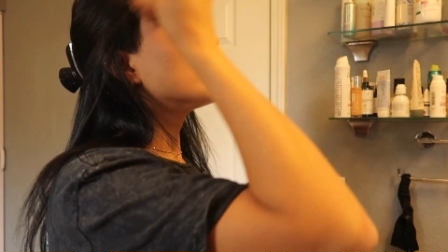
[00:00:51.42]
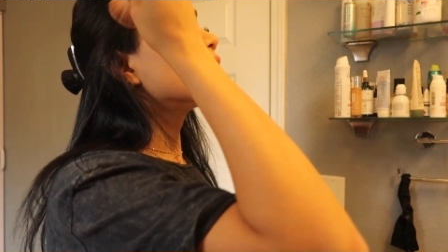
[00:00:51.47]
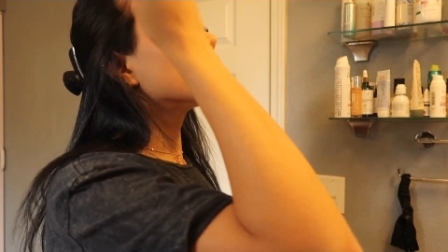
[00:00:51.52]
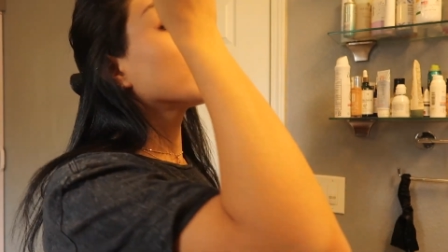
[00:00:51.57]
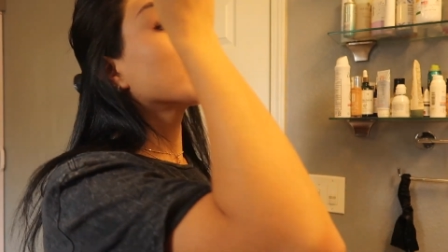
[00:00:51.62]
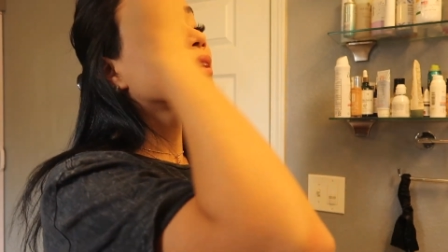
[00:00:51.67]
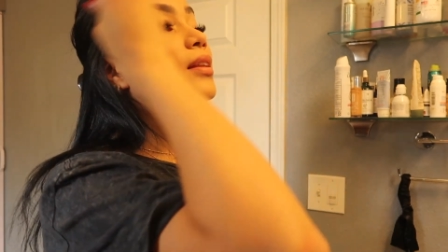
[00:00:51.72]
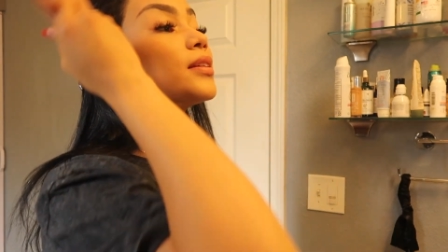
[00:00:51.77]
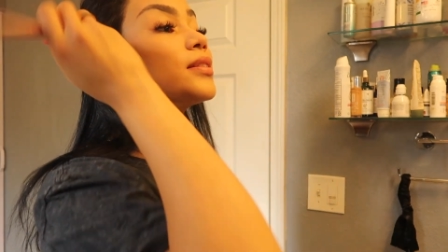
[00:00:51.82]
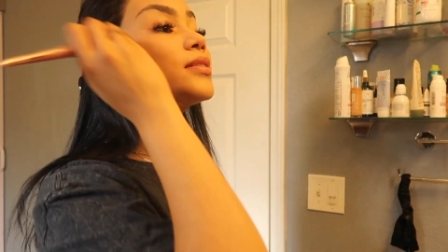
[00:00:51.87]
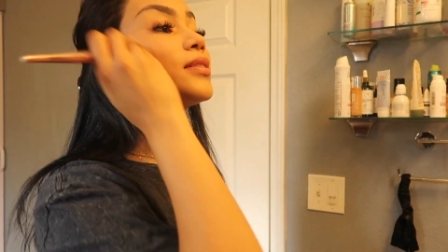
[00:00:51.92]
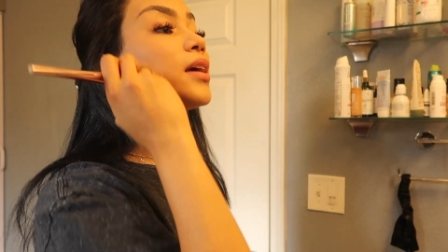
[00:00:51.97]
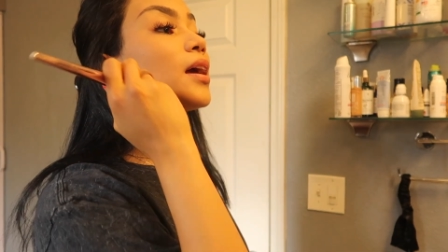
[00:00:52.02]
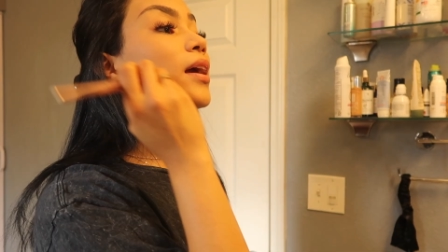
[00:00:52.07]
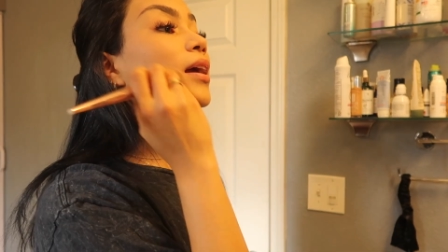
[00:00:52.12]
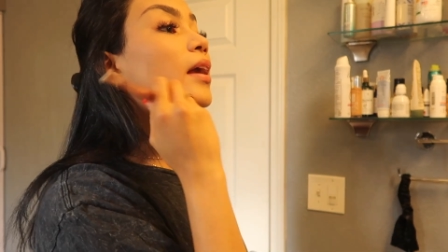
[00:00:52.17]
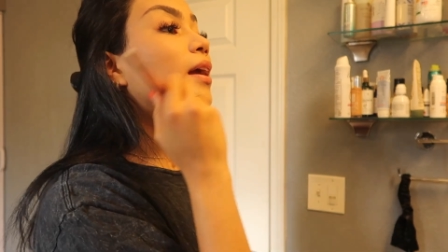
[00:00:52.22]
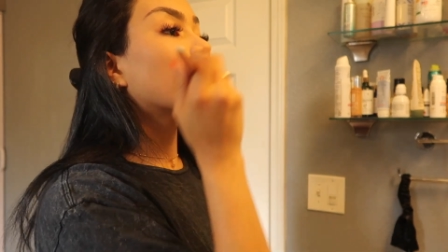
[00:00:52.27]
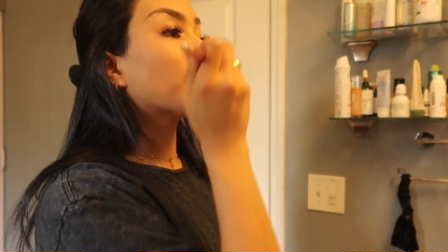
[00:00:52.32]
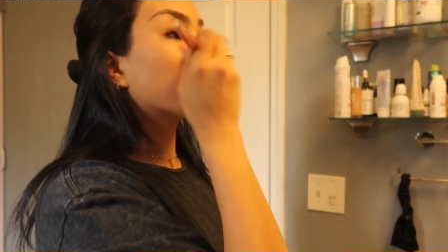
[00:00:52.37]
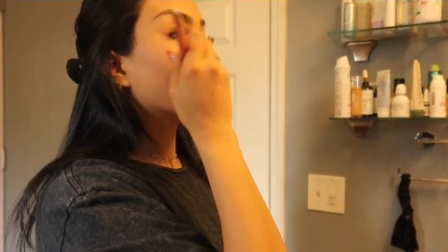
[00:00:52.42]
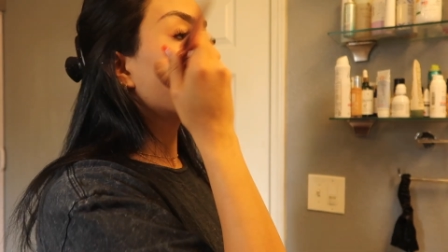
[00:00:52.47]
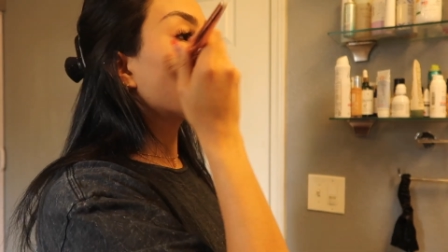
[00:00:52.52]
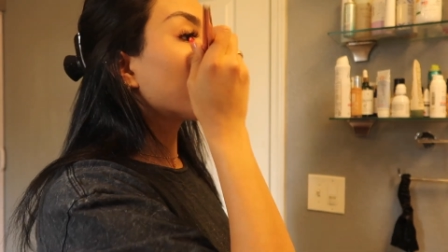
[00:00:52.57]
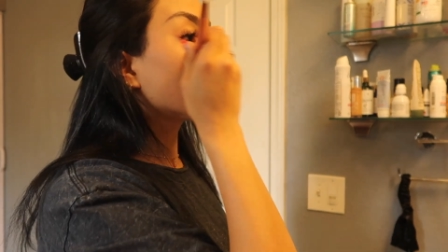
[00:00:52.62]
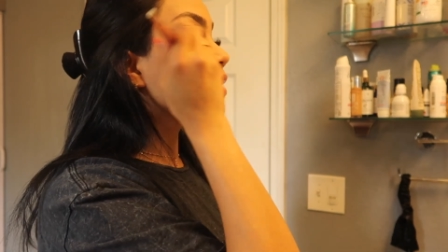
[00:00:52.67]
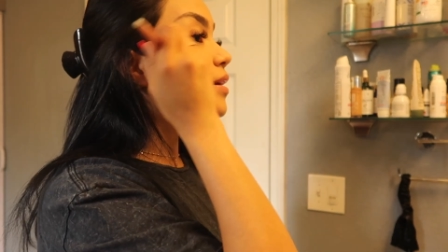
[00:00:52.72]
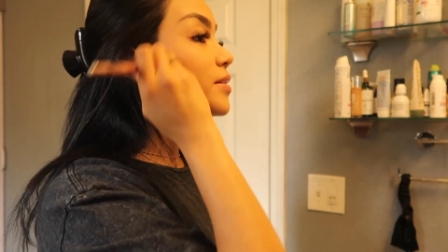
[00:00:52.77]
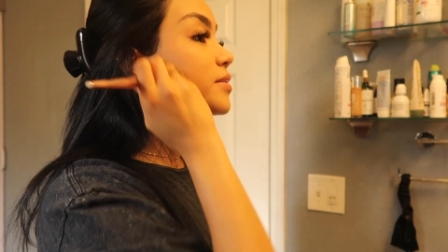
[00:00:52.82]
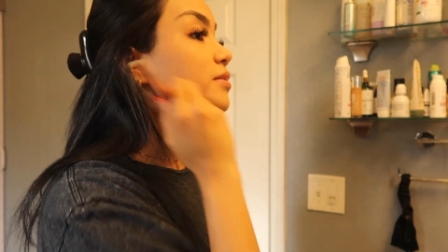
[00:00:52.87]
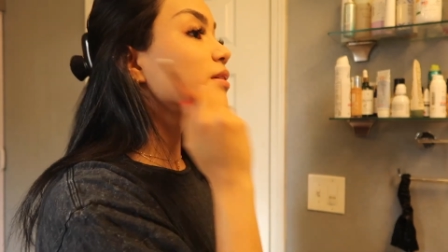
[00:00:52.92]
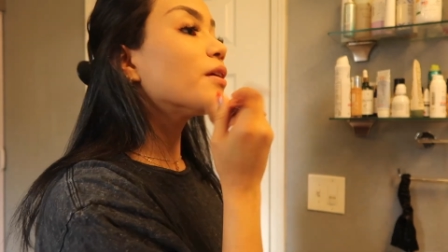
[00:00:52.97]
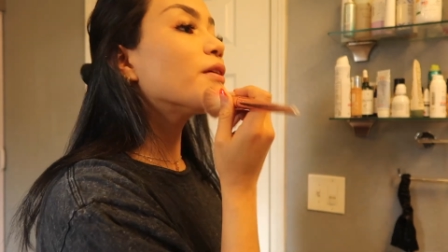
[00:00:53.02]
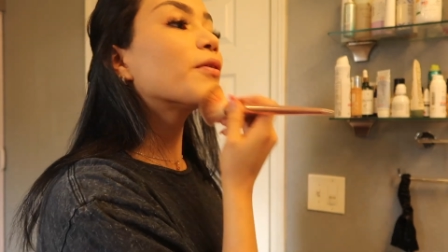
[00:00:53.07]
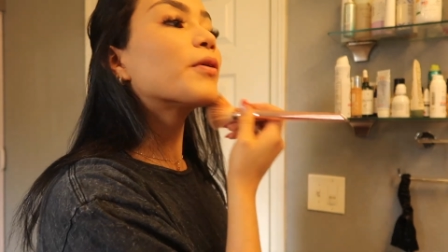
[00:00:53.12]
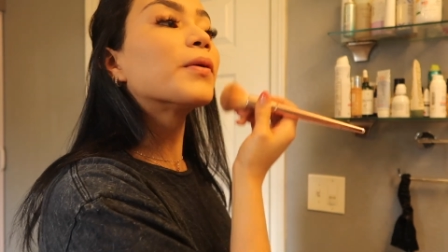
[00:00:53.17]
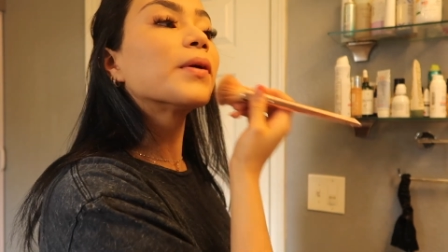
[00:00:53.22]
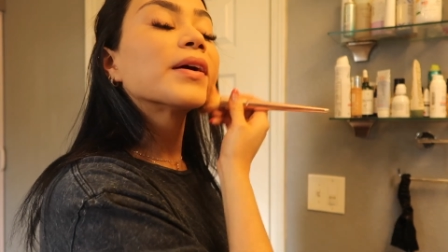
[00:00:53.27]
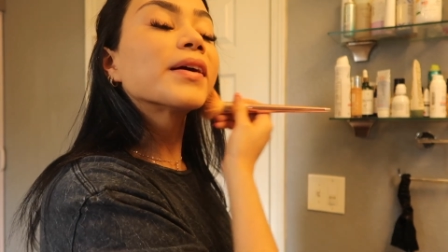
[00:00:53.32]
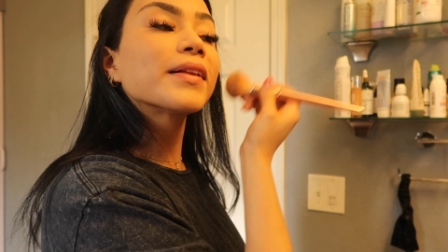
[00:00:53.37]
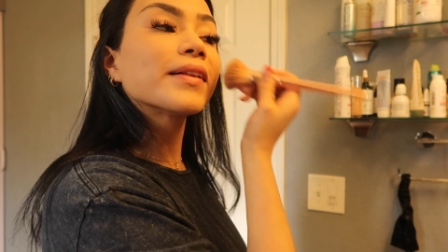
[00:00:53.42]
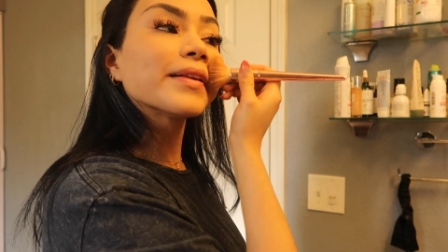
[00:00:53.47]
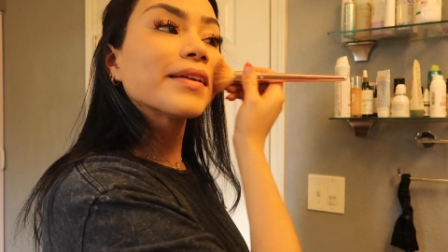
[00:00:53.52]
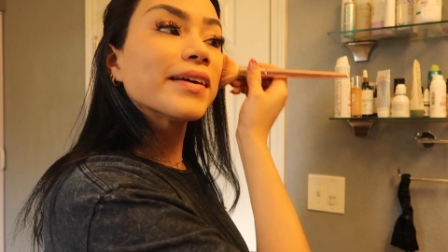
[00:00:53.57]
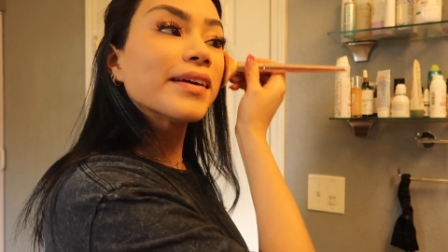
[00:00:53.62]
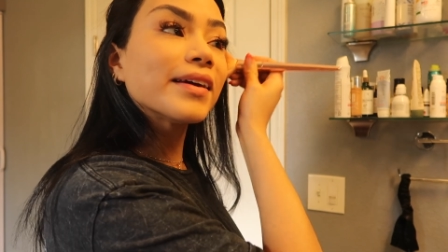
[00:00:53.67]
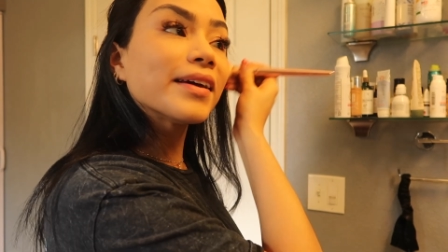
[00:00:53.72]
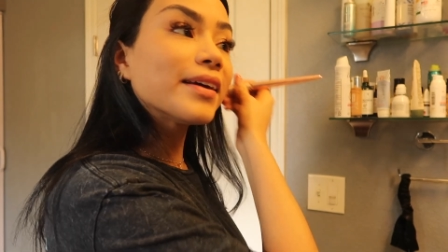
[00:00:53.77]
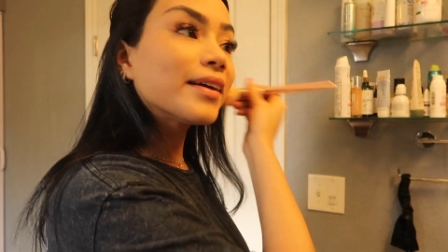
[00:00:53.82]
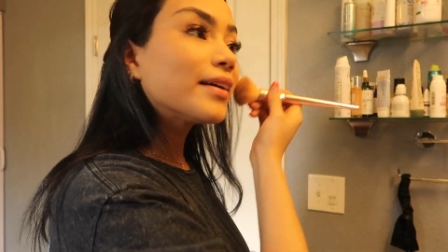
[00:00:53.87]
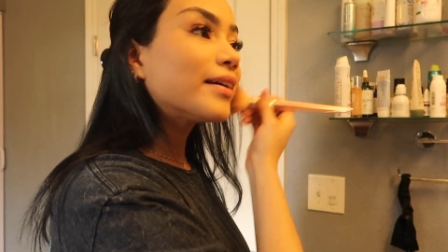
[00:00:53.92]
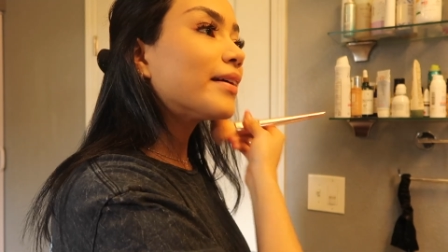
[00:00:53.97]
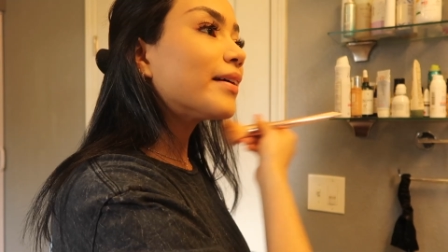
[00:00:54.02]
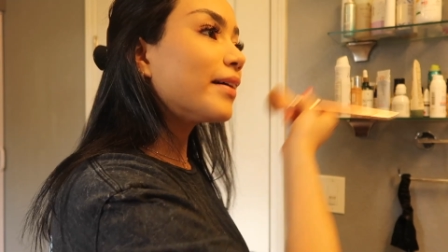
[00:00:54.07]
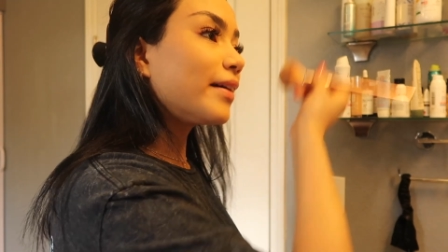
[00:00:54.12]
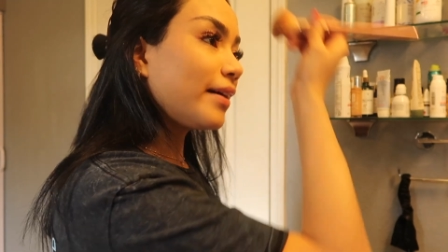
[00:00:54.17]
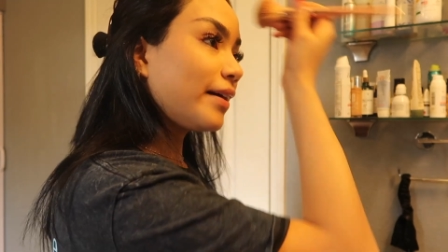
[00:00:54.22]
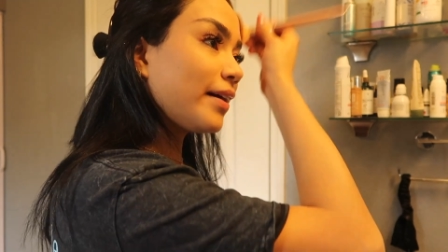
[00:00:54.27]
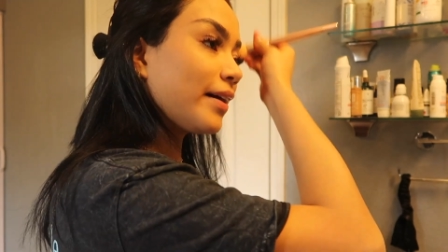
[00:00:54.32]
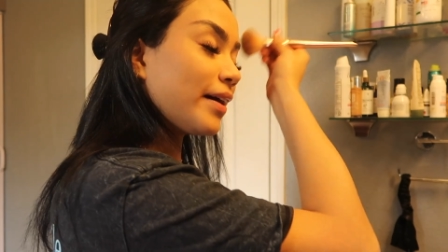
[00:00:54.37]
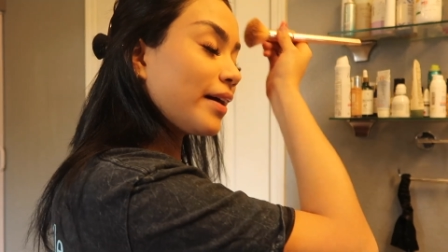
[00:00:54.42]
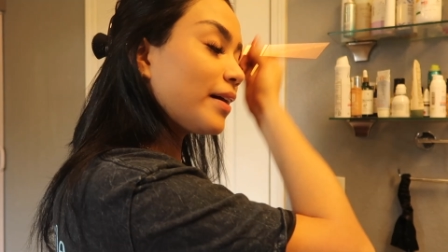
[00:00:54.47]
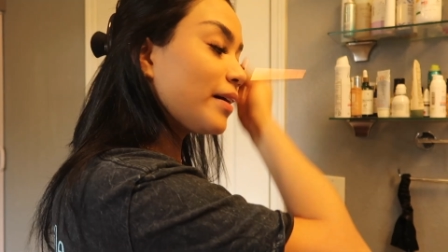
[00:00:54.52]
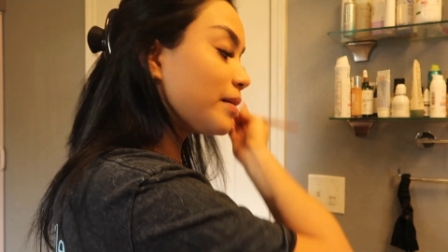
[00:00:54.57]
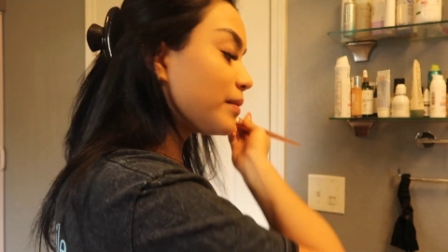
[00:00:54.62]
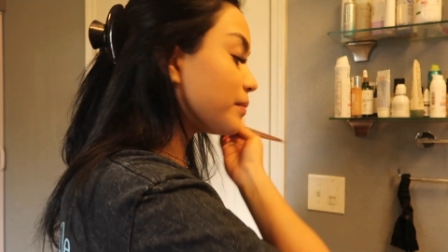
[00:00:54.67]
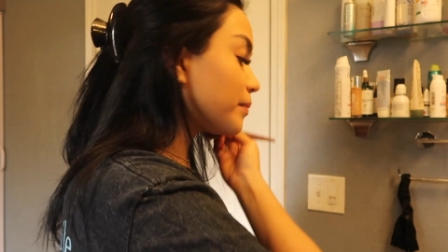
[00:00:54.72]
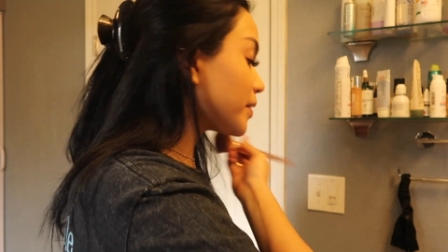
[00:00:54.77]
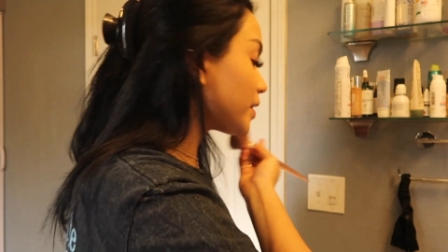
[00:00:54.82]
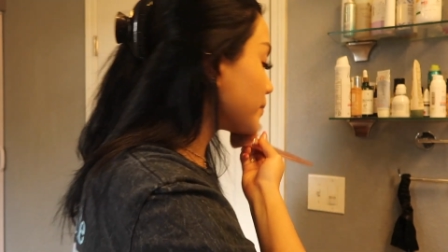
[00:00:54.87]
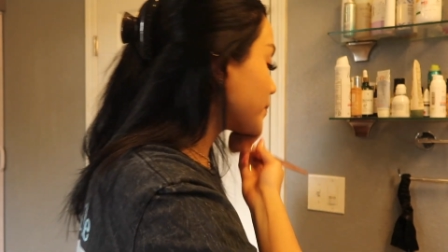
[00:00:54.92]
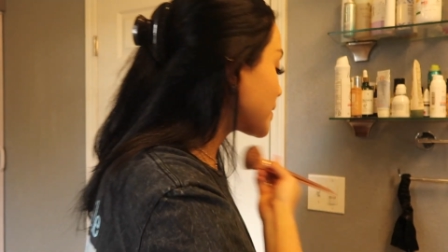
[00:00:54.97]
like this day came by so quickly, um, but